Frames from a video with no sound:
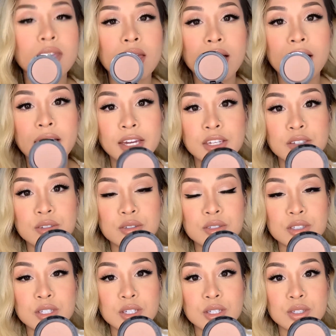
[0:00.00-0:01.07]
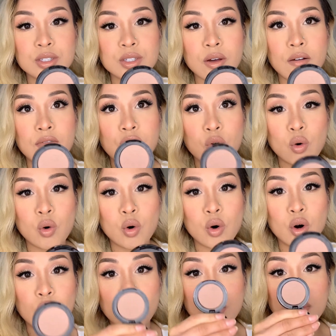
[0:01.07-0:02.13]
I use this
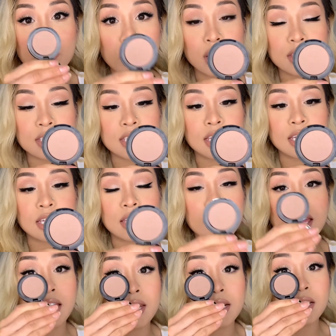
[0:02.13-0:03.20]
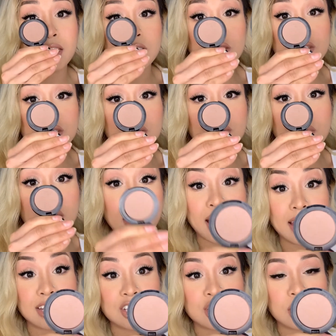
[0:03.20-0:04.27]
for bronzing, and I can use it for
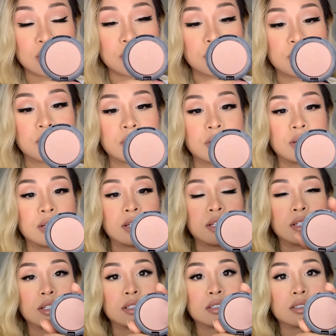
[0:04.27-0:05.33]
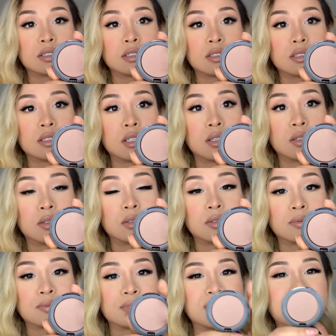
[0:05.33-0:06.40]
eyeshadow. So
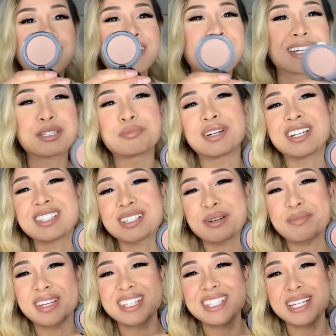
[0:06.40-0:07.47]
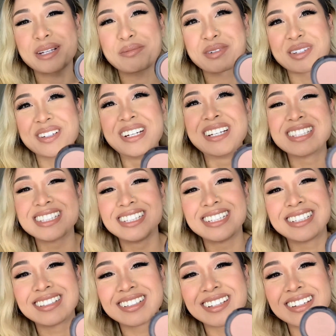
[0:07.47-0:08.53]
you guys probably saw my setup too. It's a
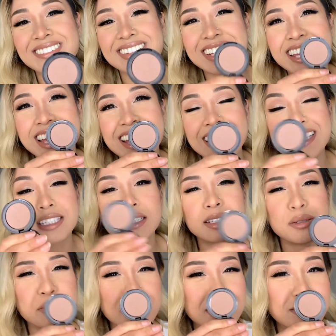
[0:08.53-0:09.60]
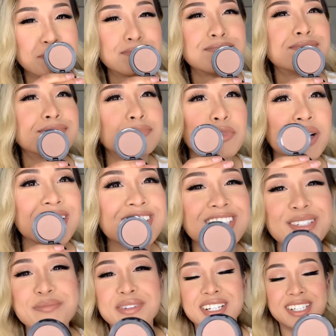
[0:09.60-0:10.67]
little bit ratchet,
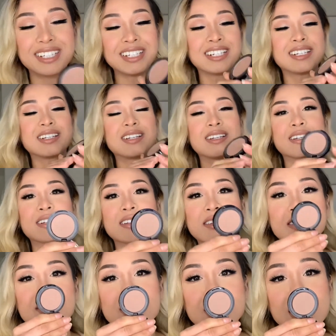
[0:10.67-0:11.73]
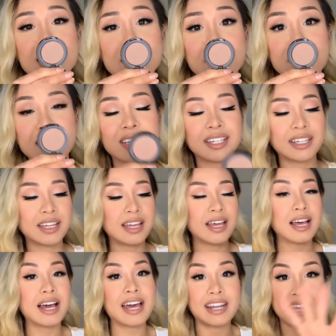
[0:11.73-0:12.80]
but don't judge me.
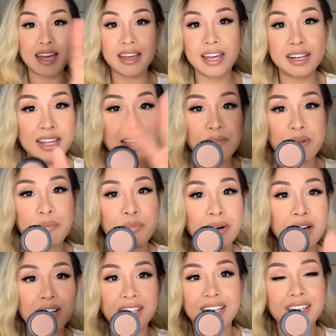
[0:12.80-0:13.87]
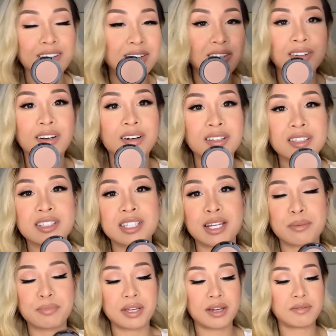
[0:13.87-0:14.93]
I haven't bought like all the
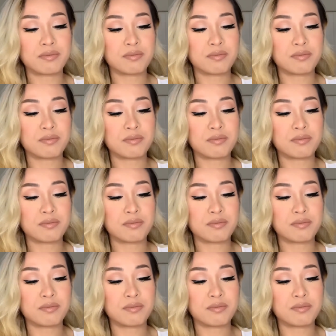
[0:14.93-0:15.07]
setup yet.